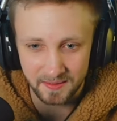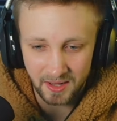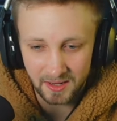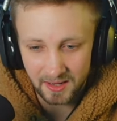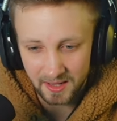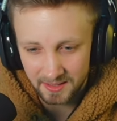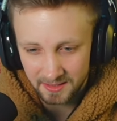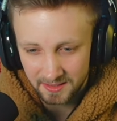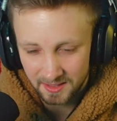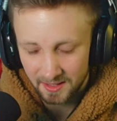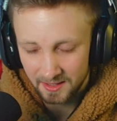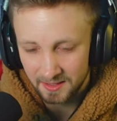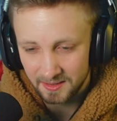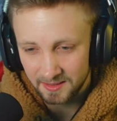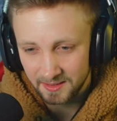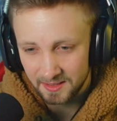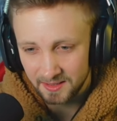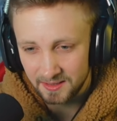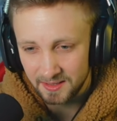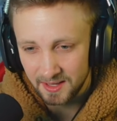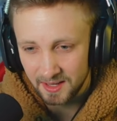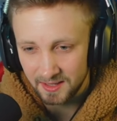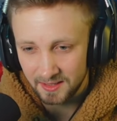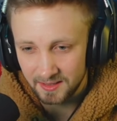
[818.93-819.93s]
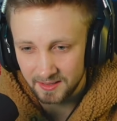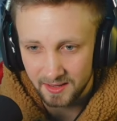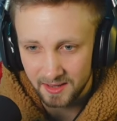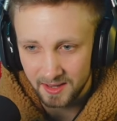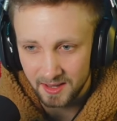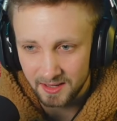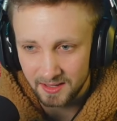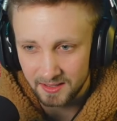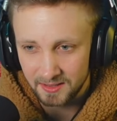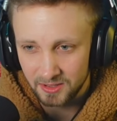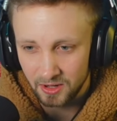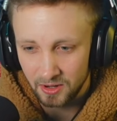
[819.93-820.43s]
I like that, that they
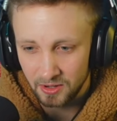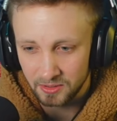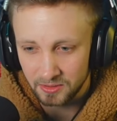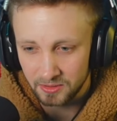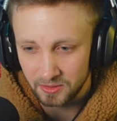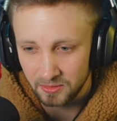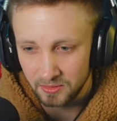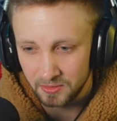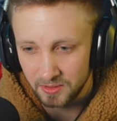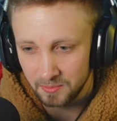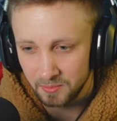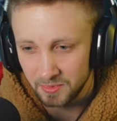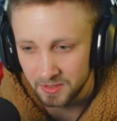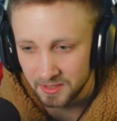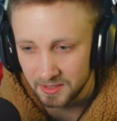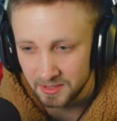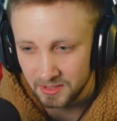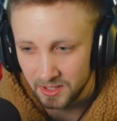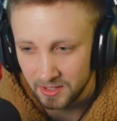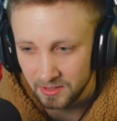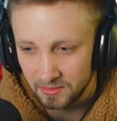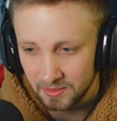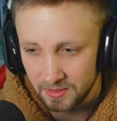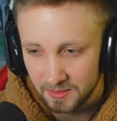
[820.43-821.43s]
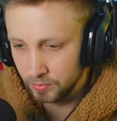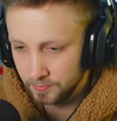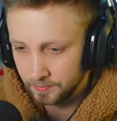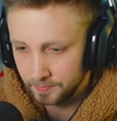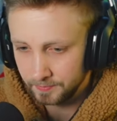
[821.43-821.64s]
had a talk though, him and Katara.